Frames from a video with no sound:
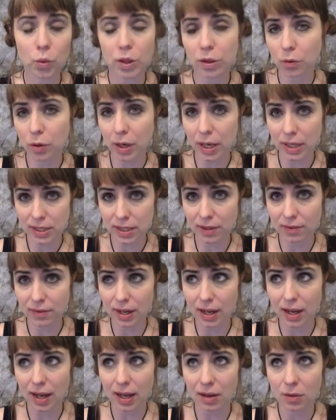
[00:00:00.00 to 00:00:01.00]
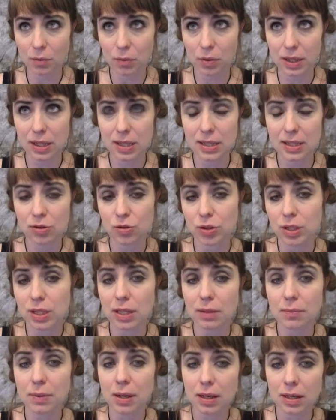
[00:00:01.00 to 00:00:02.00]
creativity, and it really is
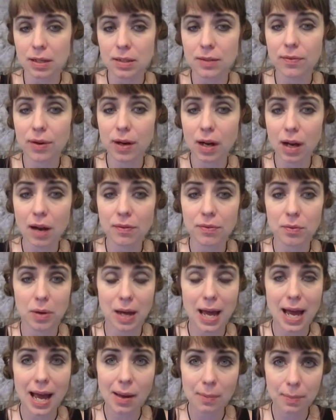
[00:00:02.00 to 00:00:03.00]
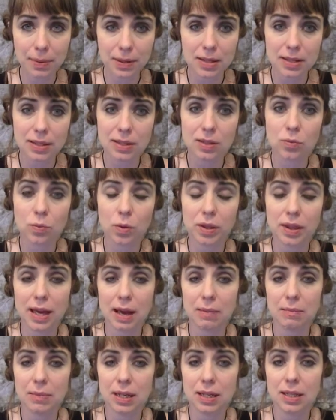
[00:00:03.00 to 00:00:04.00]
interesting because very often what happens is what
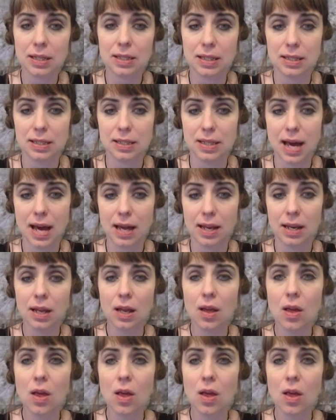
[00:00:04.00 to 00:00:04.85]
that means is that